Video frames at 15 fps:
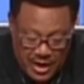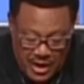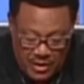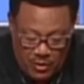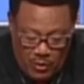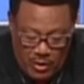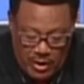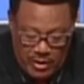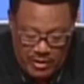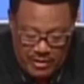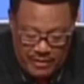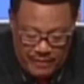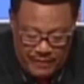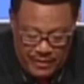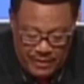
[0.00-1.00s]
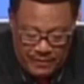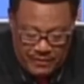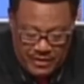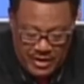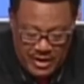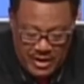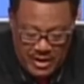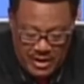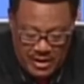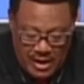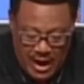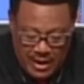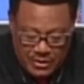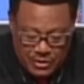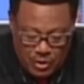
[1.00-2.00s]
January of 15,
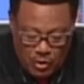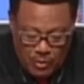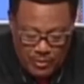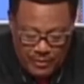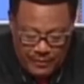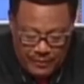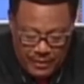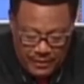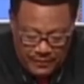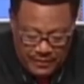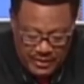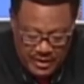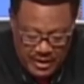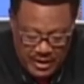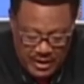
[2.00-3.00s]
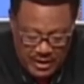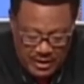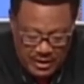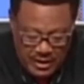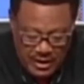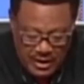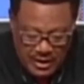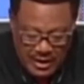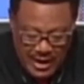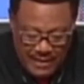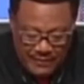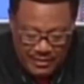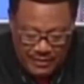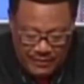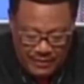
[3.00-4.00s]
October 15,
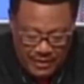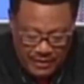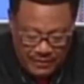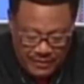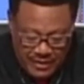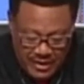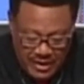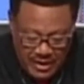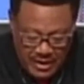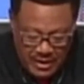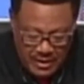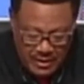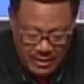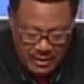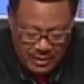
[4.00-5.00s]
11 15,